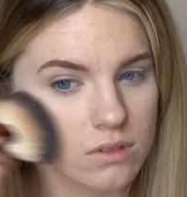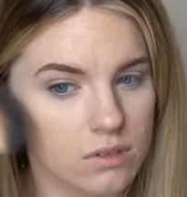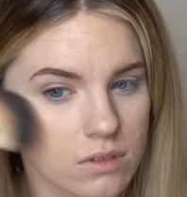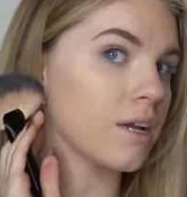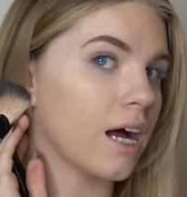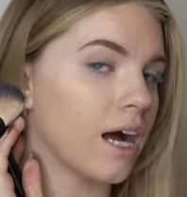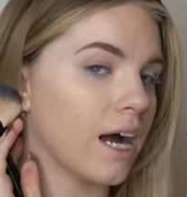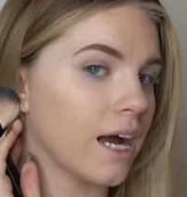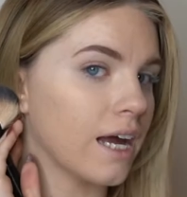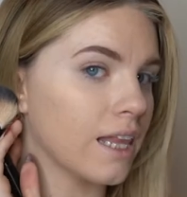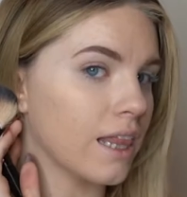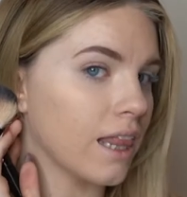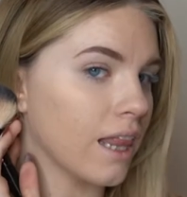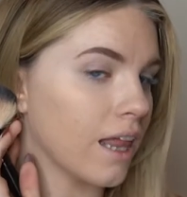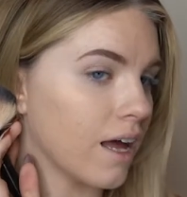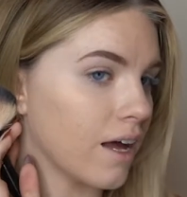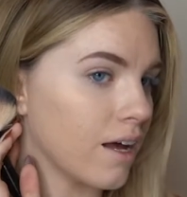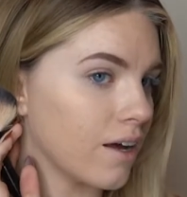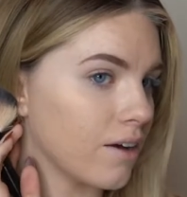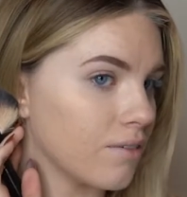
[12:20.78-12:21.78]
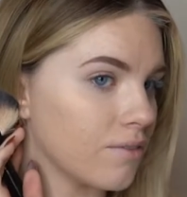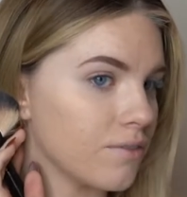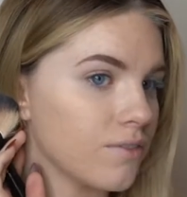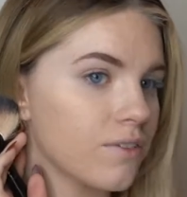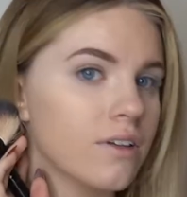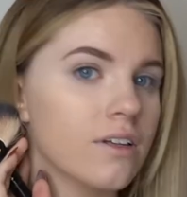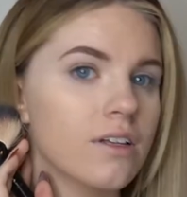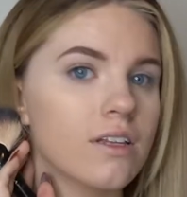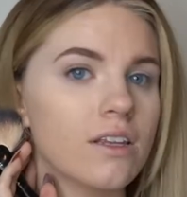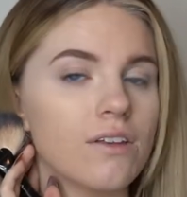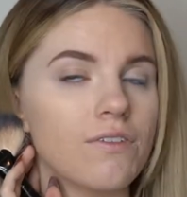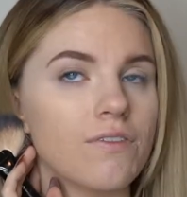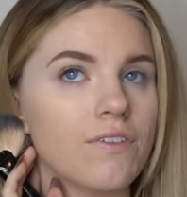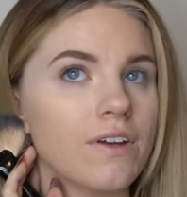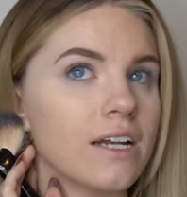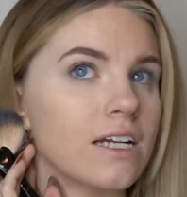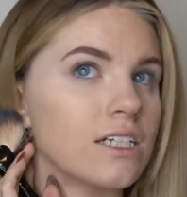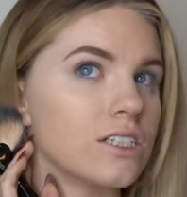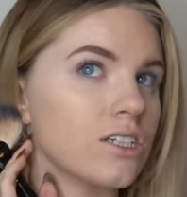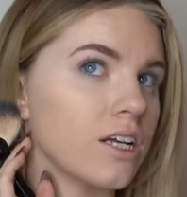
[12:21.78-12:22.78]
But I love the
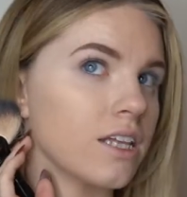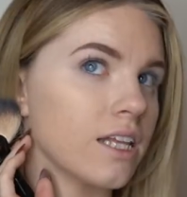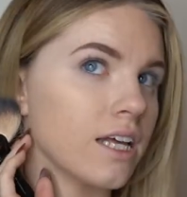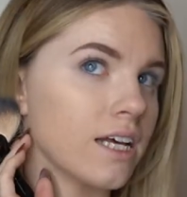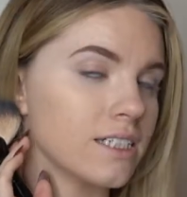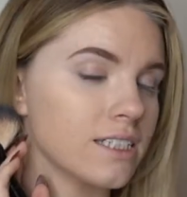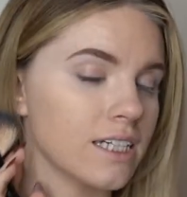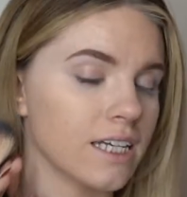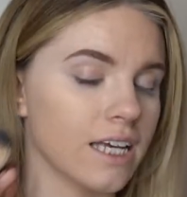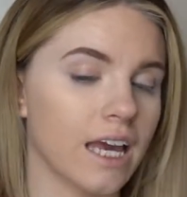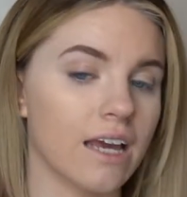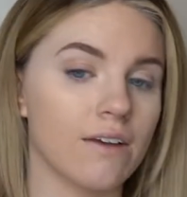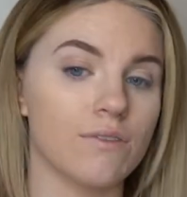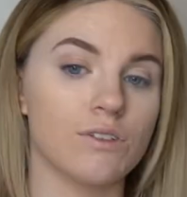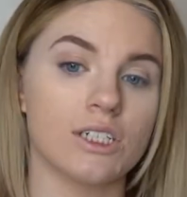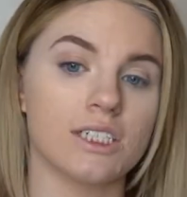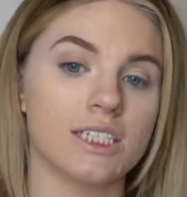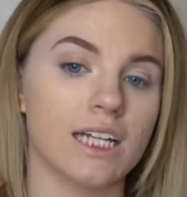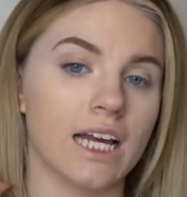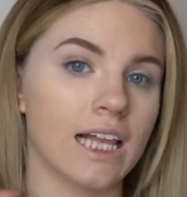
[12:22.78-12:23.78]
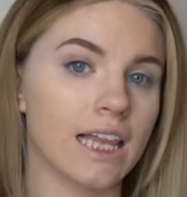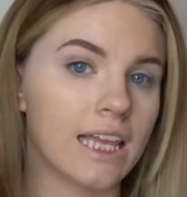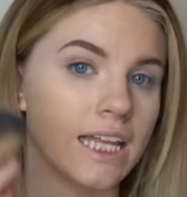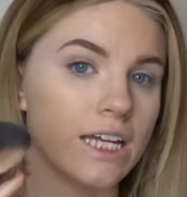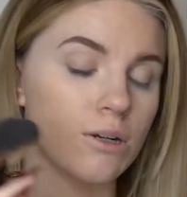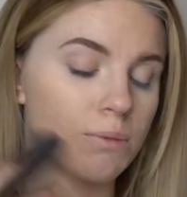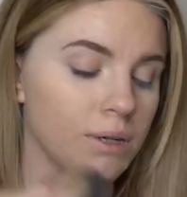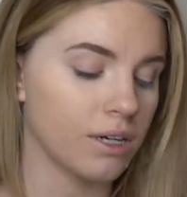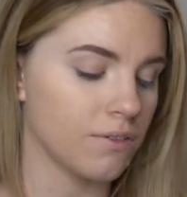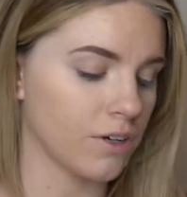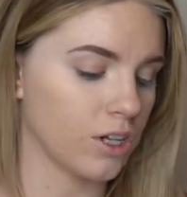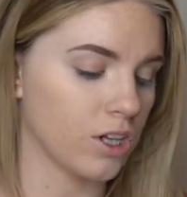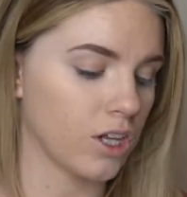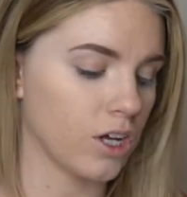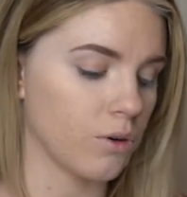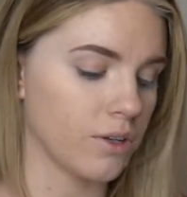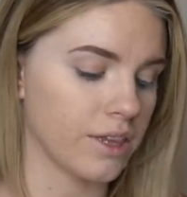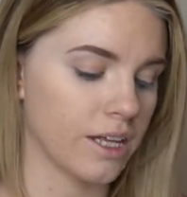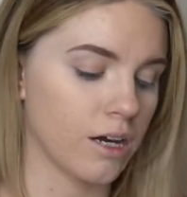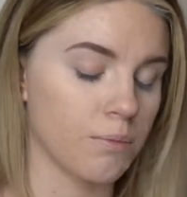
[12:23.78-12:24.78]
finish on this. It gave just a little bit of a
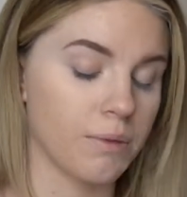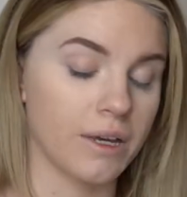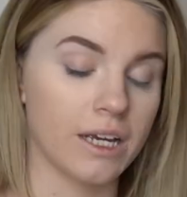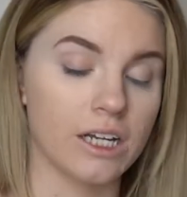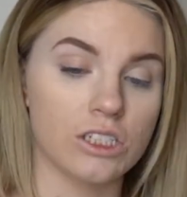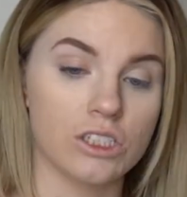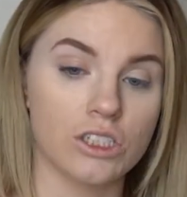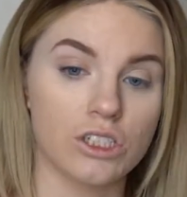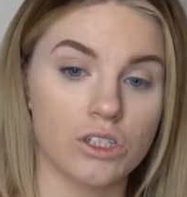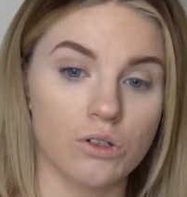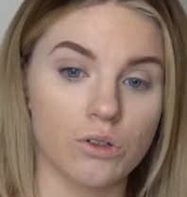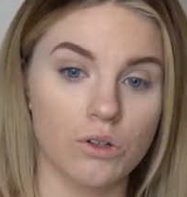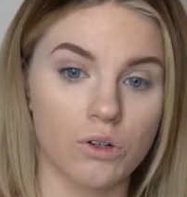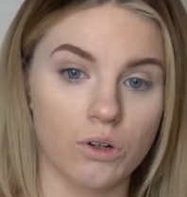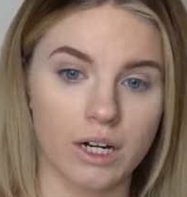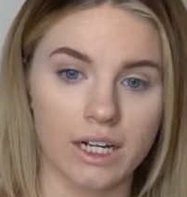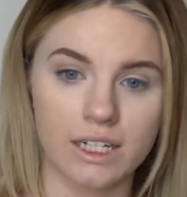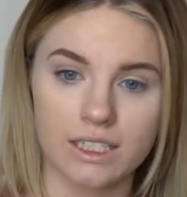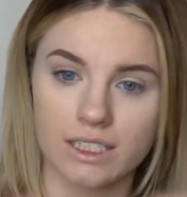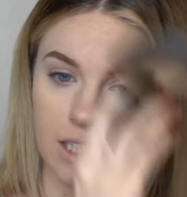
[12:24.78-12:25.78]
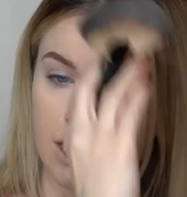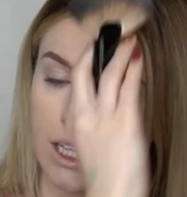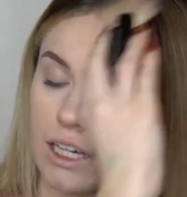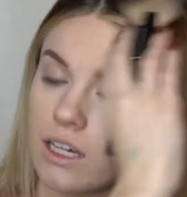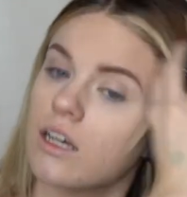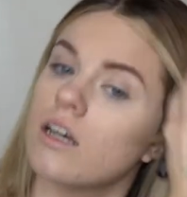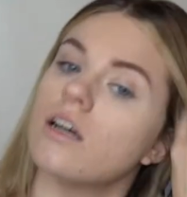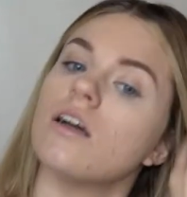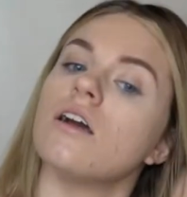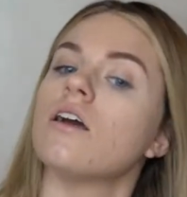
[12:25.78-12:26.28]
glow without being too crazy.